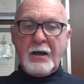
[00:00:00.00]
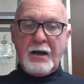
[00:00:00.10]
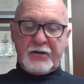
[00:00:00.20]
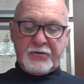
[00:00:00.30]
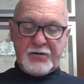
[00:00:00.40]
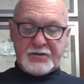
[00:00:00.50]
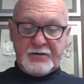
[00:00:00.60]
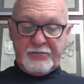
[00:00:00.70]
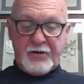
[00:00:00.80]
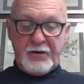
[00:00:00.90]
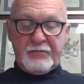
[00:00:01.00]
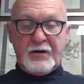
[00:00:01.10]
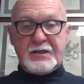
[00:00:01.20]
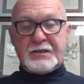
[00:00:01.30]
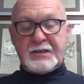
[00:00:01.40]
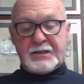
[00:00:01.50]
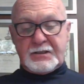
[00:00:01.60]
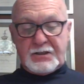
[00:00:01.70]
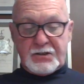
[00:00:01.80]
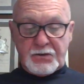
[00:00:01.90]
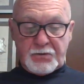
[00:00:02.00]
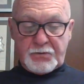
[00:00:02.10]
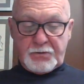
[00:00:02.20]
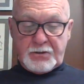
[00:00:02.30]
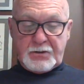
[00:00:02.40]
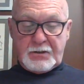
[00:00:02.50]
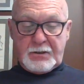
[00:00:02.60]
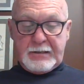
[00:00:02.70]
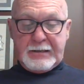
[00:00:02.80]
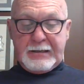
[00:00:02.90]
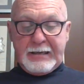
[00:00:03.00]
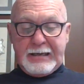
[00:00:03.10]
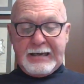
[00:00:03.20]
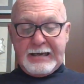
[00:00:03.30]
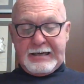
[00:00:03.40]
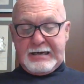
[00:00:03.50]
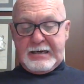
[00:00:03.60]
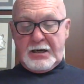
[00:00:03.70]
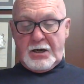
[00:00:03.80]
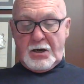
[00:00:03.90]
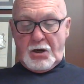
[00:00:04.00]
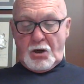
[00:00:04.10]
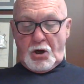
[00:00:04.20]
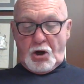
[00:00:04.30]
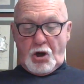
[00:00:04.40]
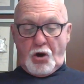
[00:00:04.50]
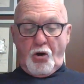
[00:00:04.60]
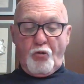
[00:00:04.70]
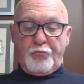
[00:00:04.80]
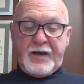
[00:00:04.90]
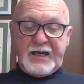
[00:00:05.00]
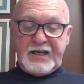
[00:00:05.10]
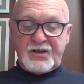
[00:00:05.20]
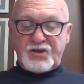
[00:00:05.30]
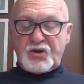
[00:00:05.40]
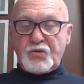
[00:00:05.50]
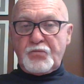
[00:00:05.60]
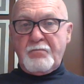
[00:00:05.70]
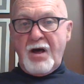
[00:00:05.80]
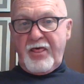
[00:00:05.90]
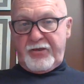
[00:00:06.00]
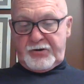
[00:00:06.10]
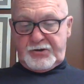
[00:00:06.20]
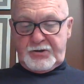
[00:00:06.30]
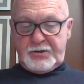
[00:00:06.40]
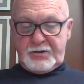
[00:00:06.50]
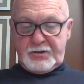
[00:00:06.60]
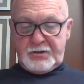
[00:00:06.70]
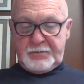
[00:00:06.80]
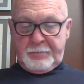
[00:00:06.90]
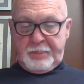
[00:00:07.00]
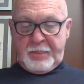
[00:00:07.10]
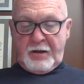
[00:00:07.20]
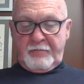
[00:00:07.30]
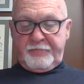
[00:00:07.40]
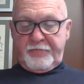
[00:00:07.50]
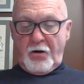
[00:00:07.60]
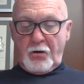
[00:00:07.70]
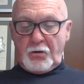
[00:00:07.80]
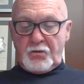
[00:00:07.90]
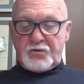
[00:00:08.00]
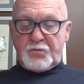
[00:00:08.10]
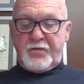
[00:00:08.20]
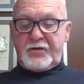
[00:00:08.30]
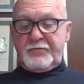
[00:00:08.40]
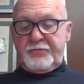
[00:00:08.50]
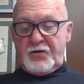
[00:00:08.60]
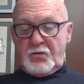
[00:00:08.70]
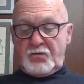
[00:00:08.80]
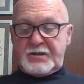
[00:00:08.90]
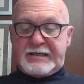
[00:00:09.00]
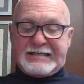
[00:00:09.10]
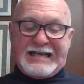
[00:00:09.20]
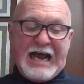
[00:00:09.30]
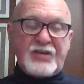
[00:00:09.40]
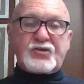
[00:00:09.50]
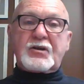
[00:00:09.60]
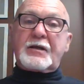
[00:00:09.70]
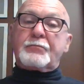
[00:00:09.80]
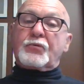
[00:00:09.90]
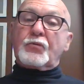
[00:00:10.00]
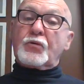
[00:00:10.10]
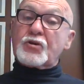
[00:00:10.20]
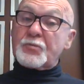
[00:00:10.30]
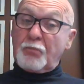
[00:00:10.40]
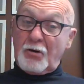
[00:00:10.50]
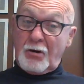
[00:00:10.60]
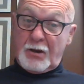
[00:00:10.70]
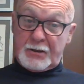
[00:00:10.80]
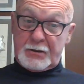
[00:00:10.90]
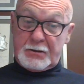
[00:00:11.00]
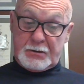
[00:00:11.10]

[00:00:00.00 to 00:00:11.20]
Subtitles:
Act 3, Scene 5, line 62. He, obedient to mother, follows with a confused, dastardly, brutish plot,